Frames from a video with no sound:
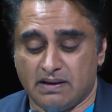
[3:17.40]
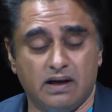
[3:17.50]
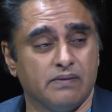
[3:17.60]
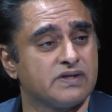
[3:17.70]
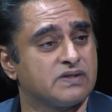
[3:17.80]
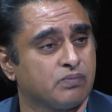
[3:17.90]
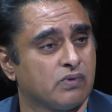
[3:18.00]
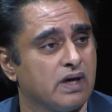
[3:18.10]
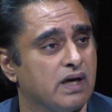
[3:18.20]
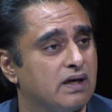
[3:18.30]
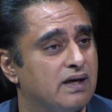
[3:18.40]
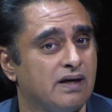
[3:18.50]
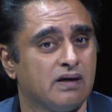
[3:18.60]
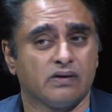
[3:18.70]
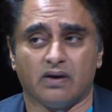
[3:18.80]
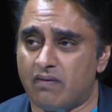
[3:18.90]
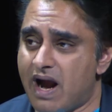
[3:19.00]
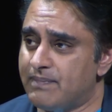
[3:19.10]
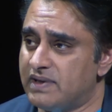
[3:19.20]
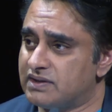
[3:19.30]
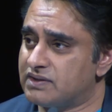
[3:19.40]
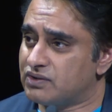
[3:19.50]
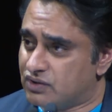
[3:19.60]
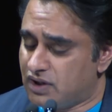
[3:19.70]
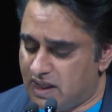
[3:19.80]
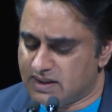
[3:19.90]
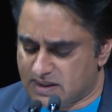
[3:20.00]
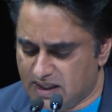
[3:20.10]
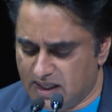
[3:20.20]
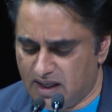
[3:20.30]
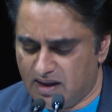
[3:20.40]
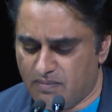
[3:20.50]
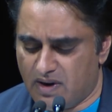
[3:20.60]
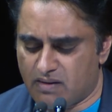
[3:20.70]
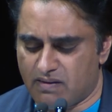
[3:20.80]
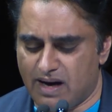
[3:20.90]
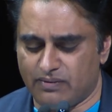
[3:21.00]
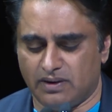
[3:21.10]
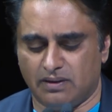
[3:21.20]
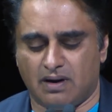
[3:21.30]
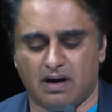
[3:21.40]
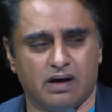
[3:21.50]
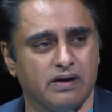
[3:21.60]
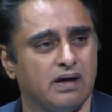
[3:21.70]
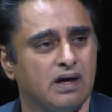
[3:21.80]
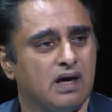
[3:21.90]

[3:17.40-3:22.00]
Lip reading: In the spring, the rabbits chase him around the lawn,